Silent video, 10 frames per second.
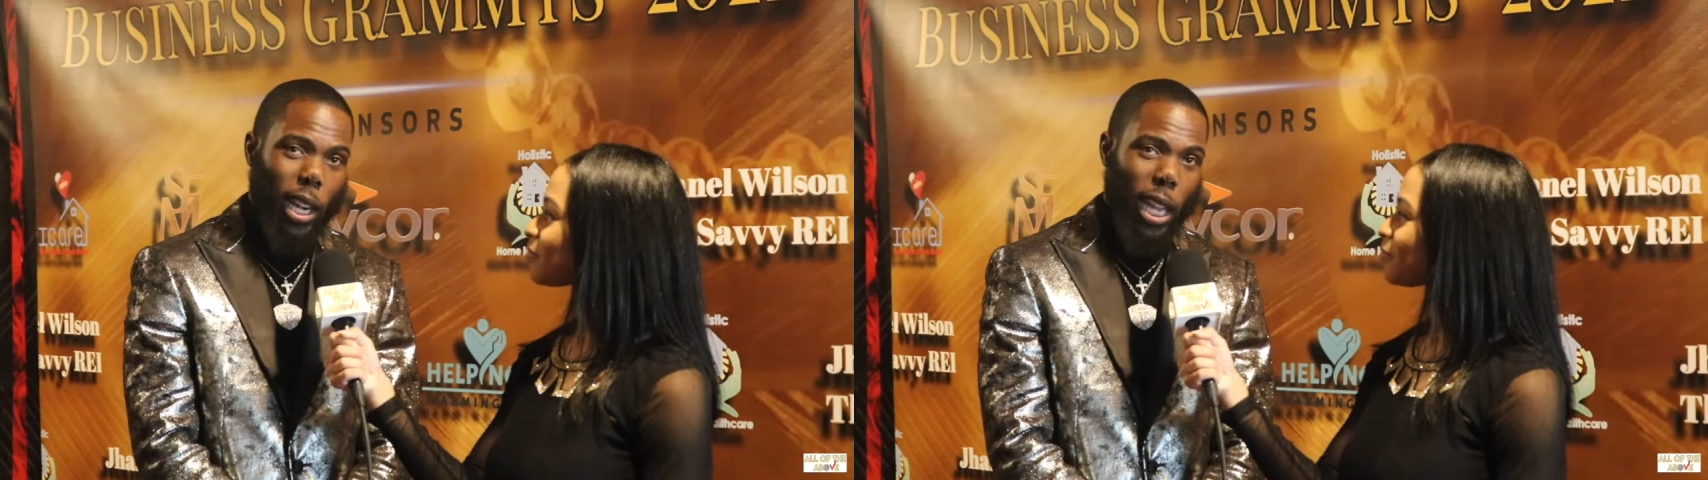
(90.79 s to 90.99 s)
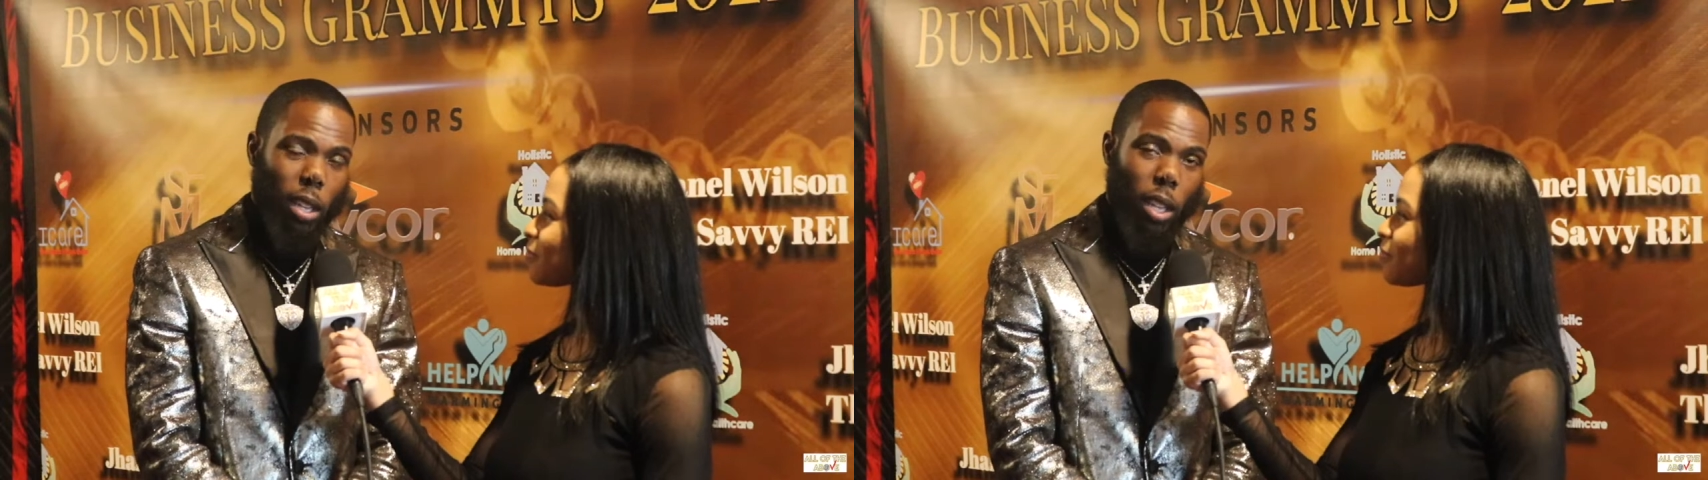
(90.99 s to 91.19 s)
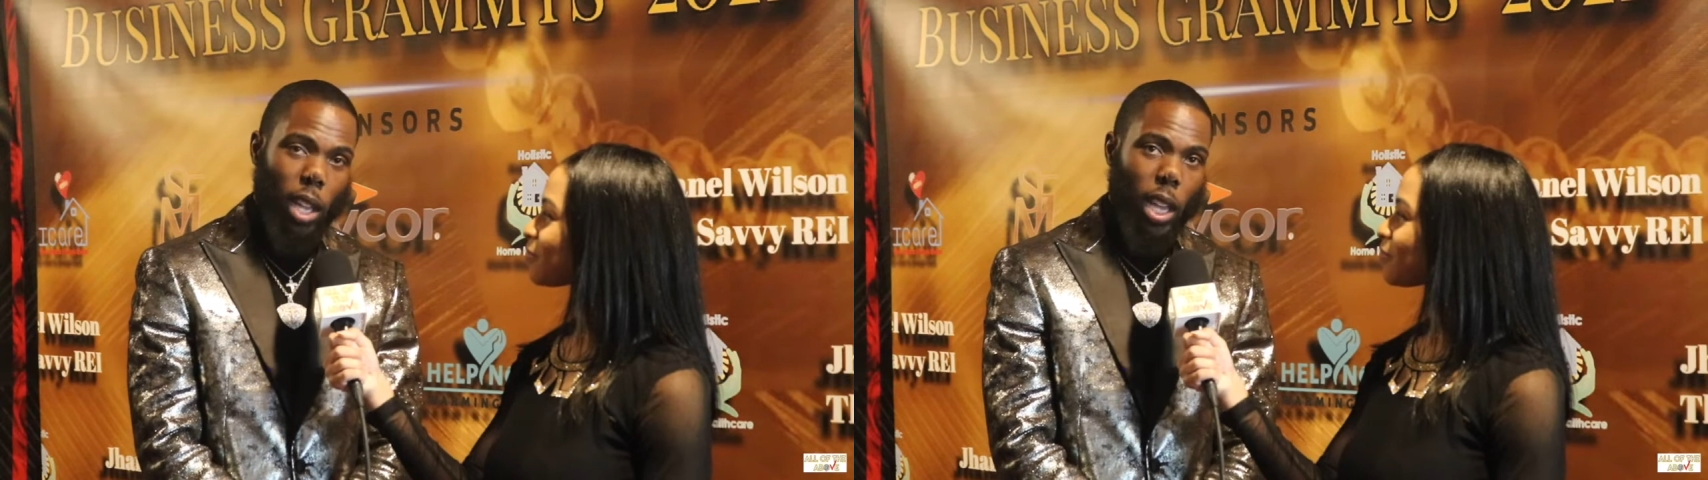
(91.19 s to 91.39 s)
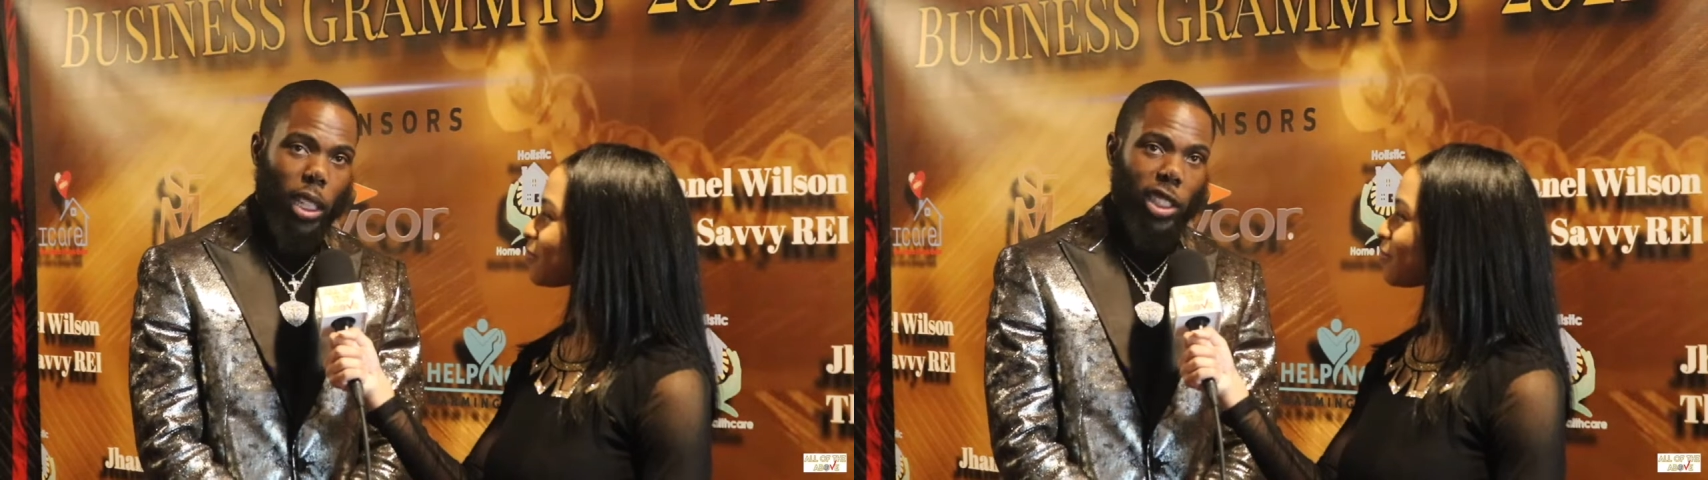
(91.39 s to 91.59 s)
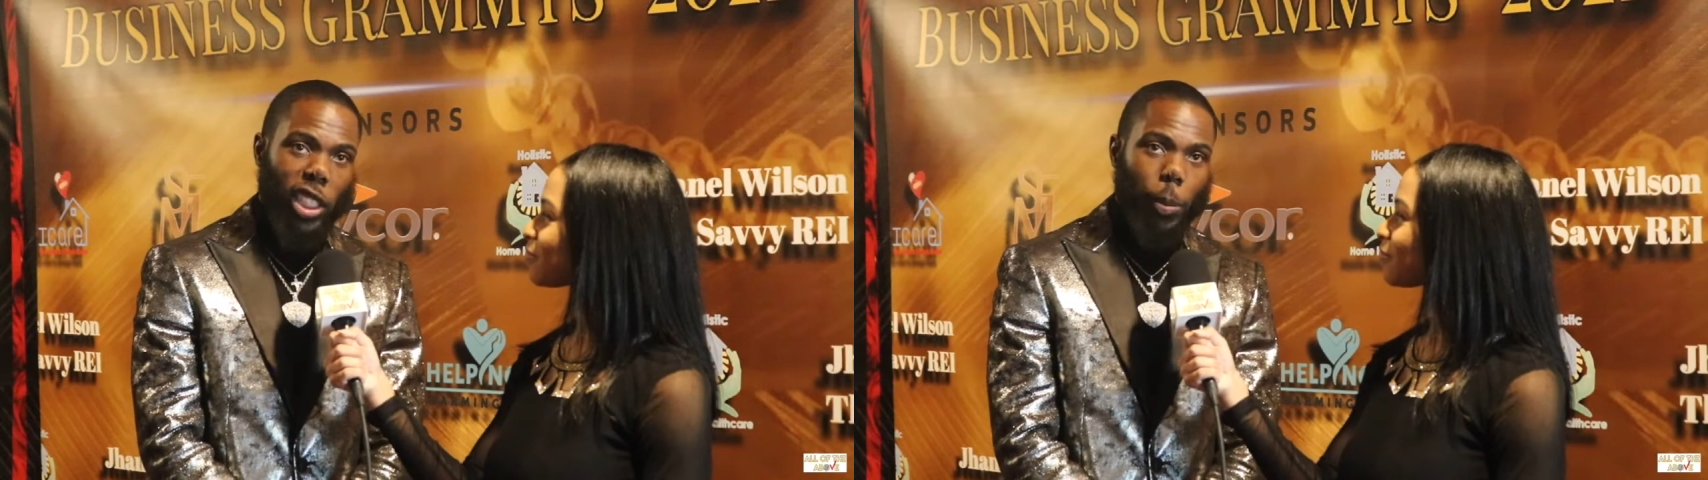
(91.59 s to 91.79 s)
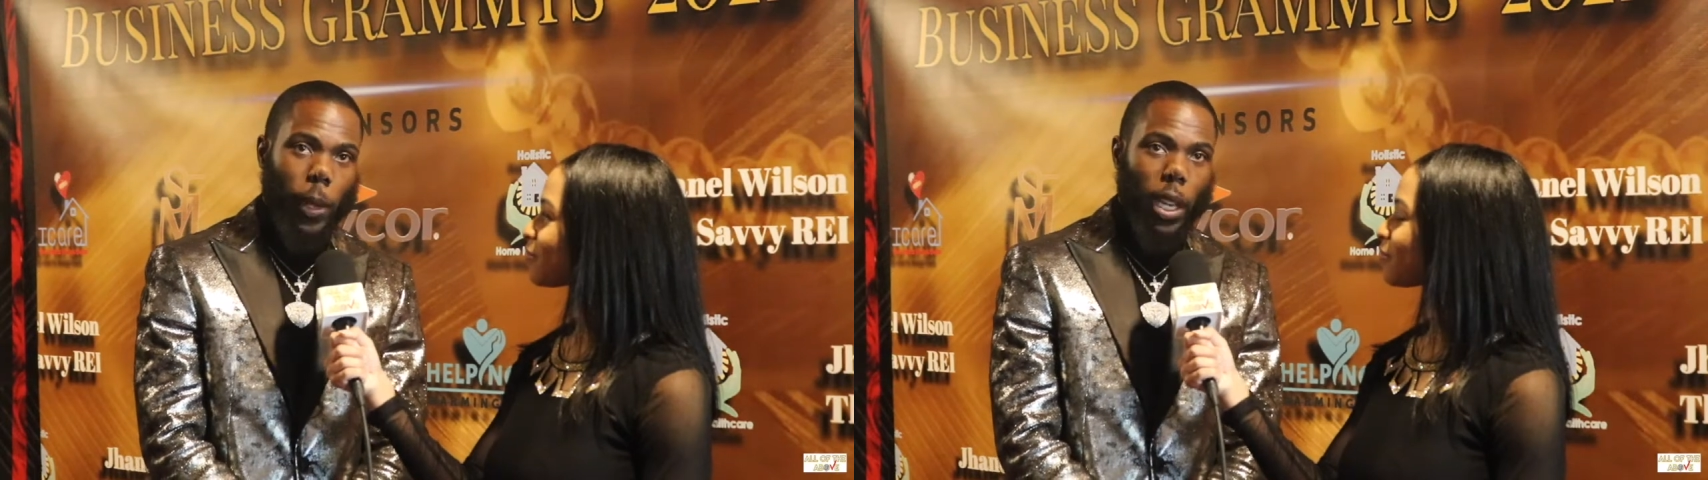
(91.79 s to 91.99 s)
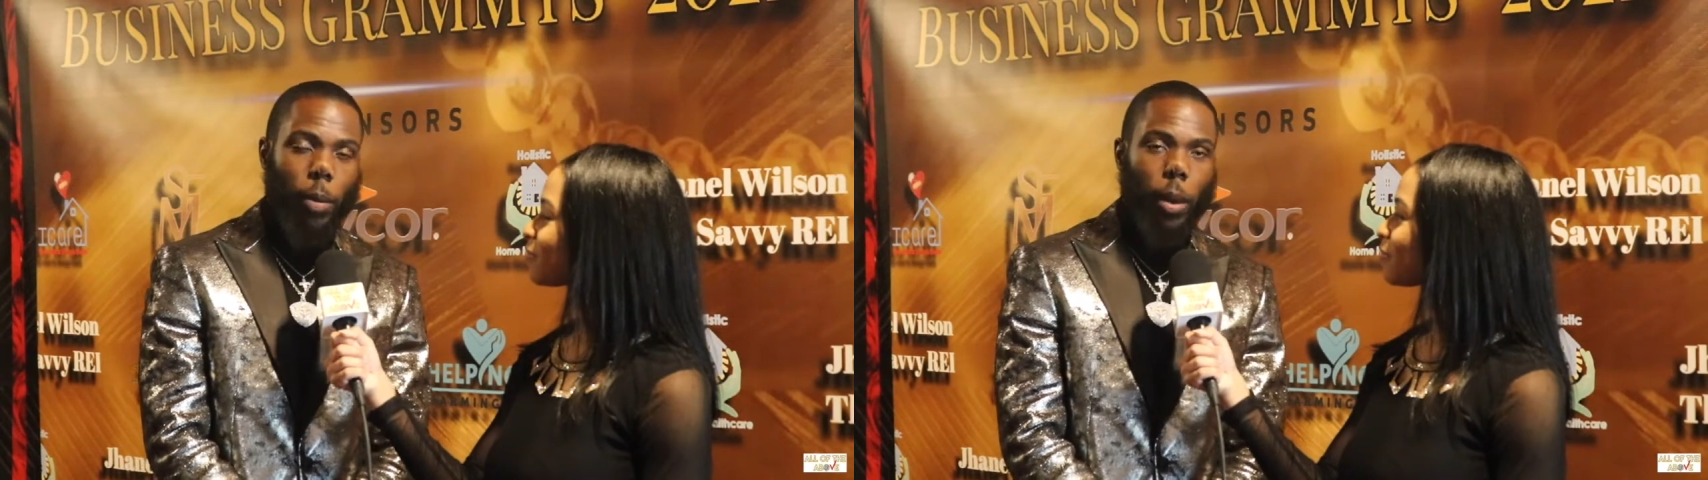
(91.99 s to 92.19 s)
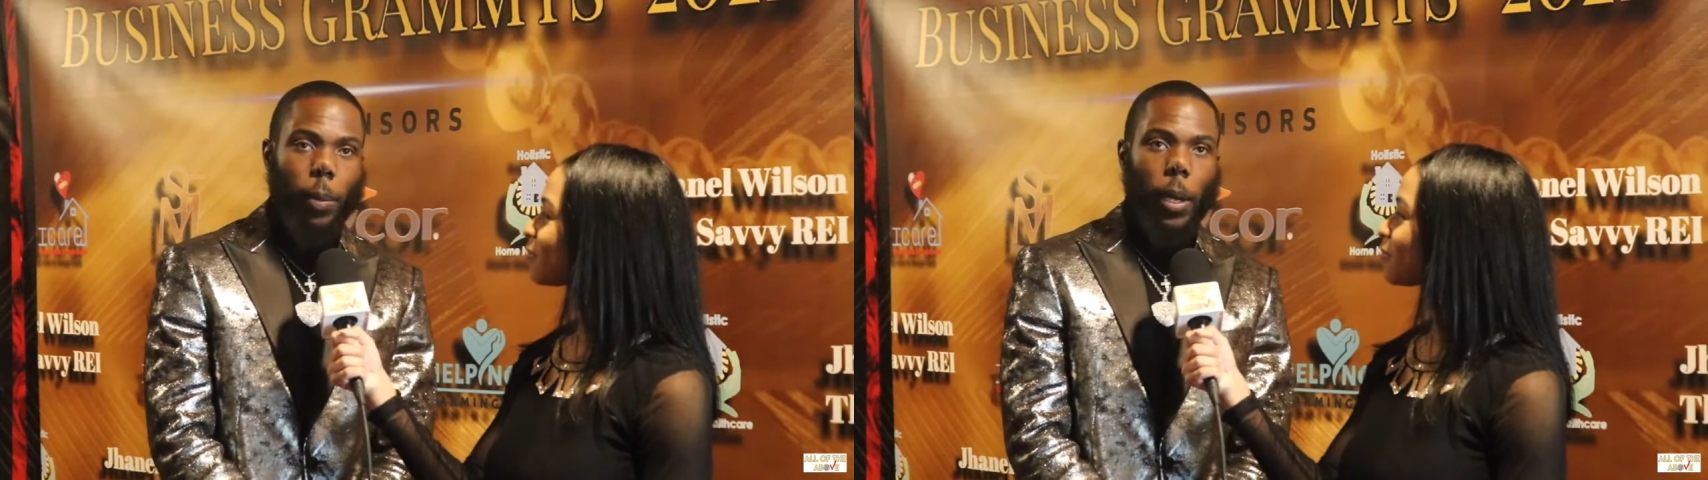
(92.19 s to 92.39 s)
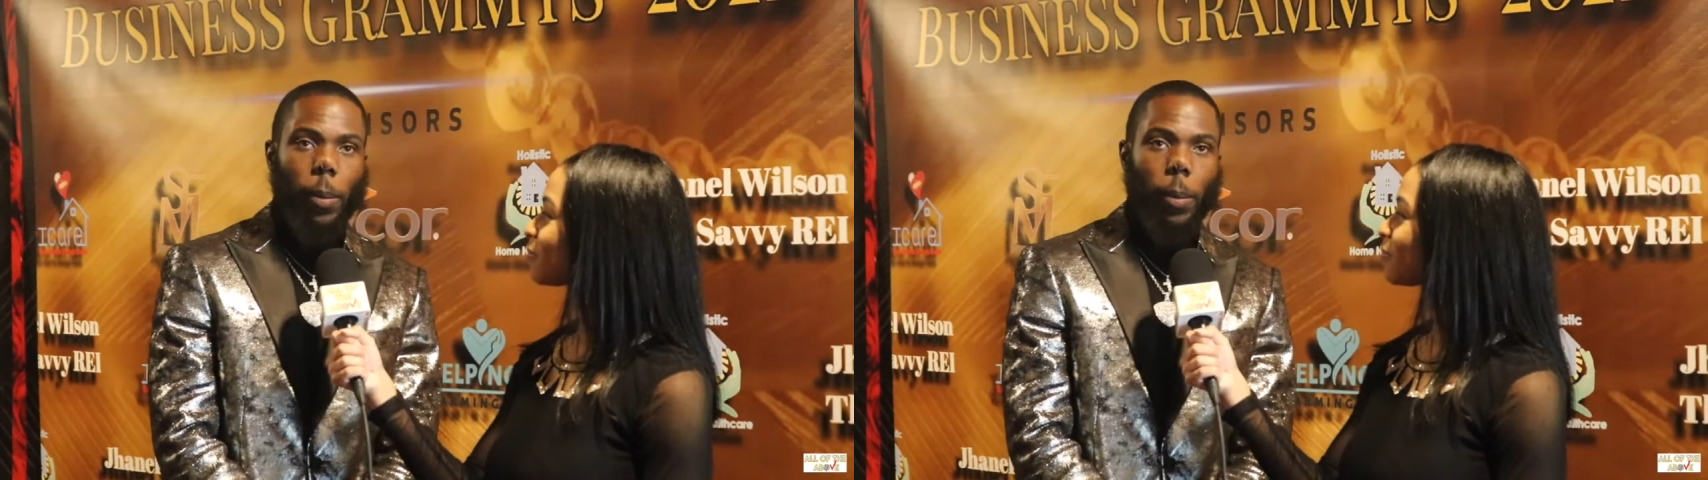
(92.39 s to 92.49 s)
And, like, just being able to be